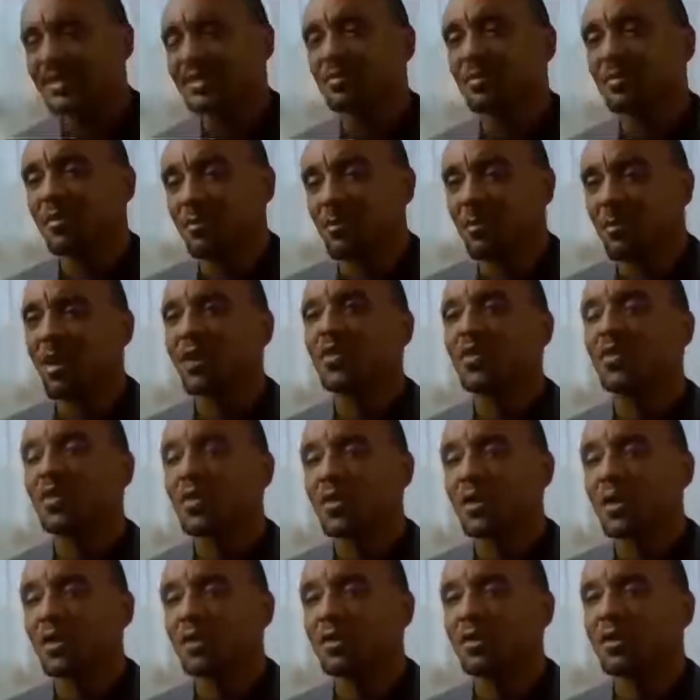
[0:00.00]
a system of
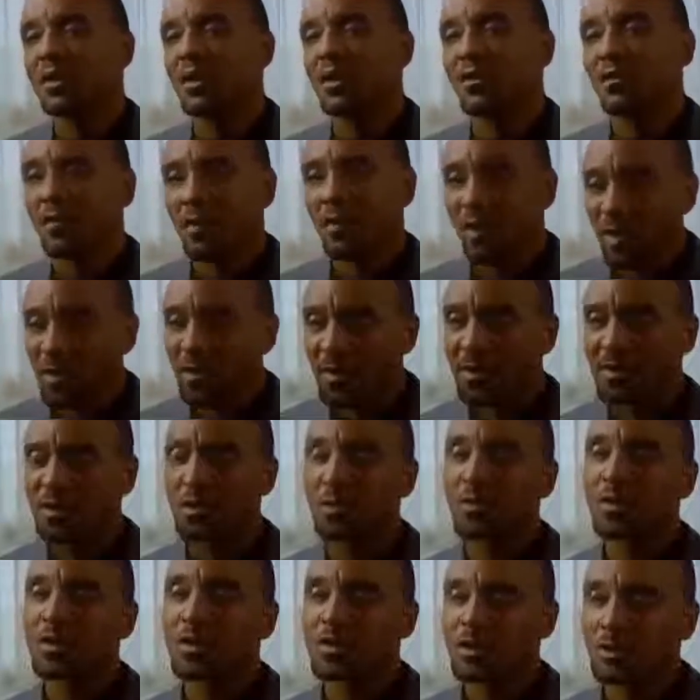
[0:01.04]
brotherhood, of
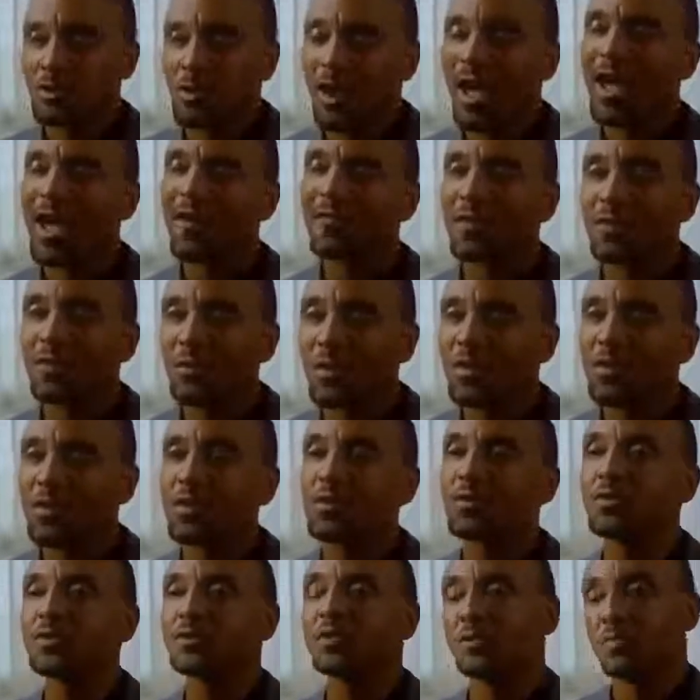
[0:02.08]
others who are striving
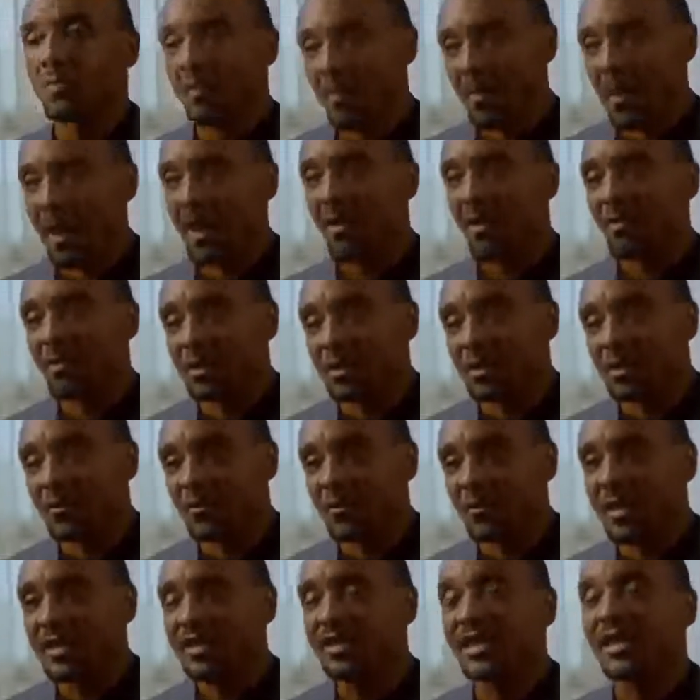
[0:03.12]
with you to bear what
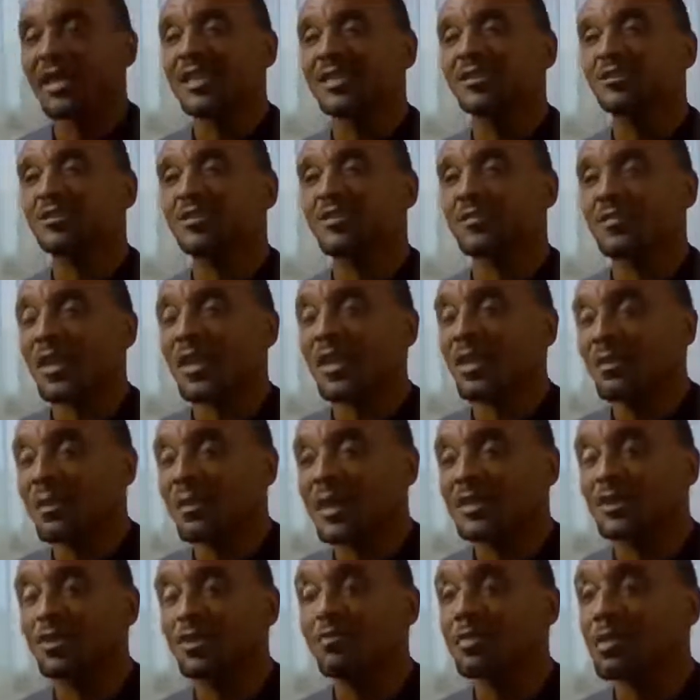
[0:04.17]
you're facing and to
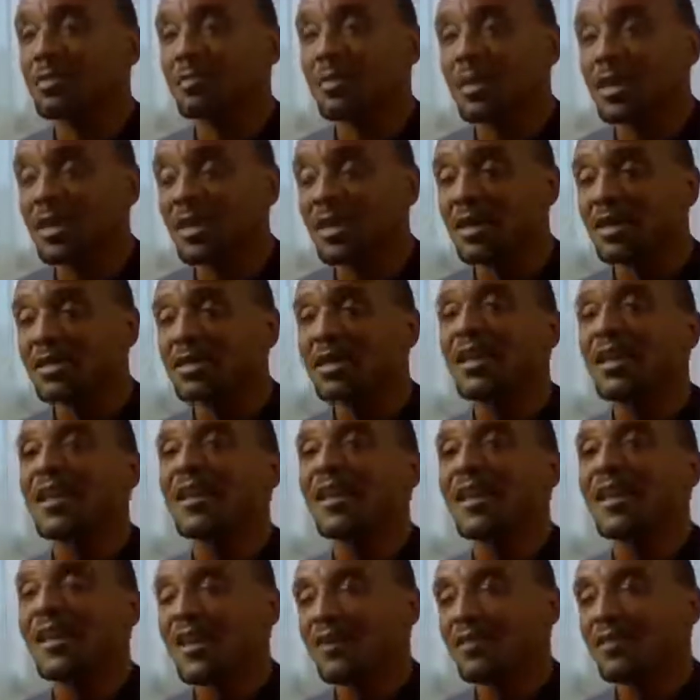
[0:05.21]
develop as human beings,
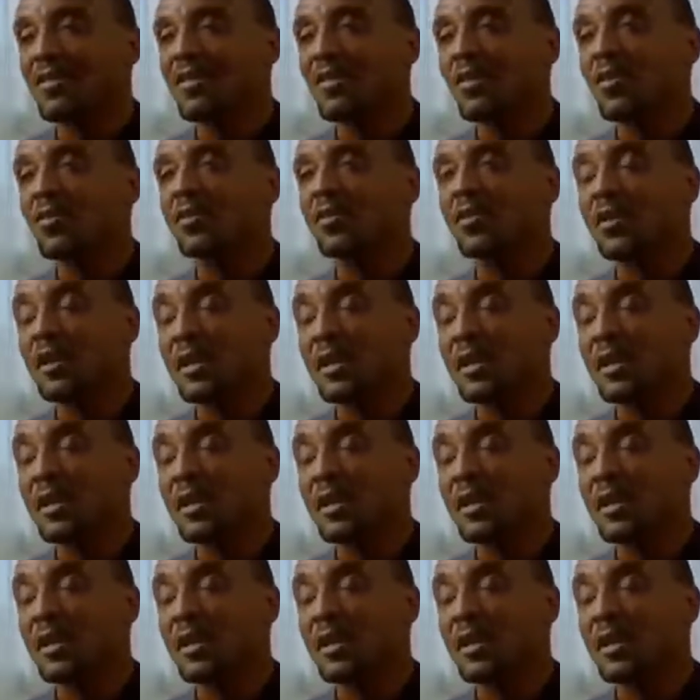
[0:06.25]
even